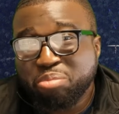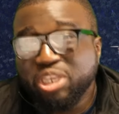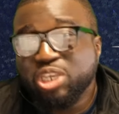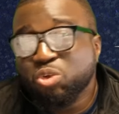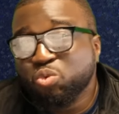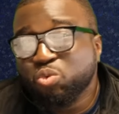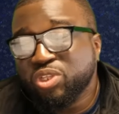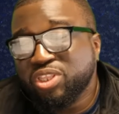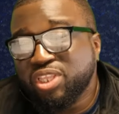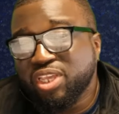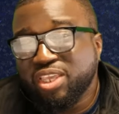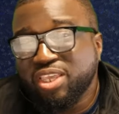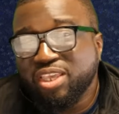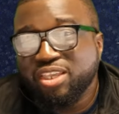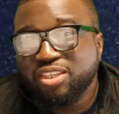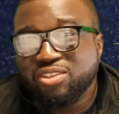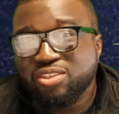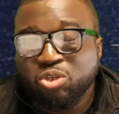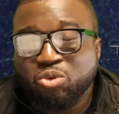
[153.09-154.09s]
being with the
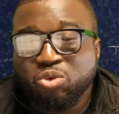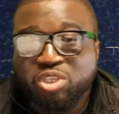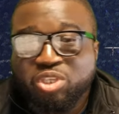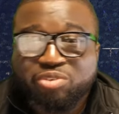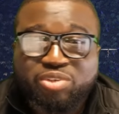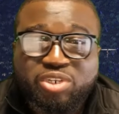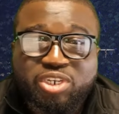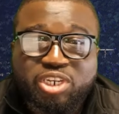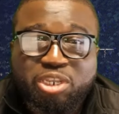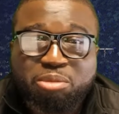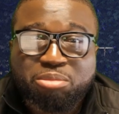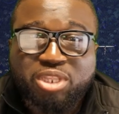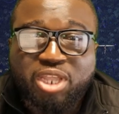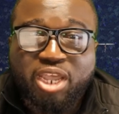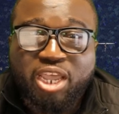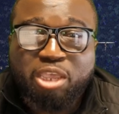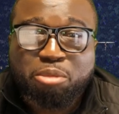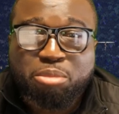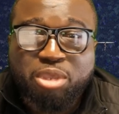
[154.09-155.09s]
kid you know giving them
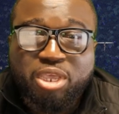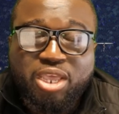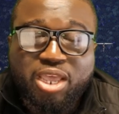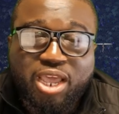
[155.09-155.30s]
time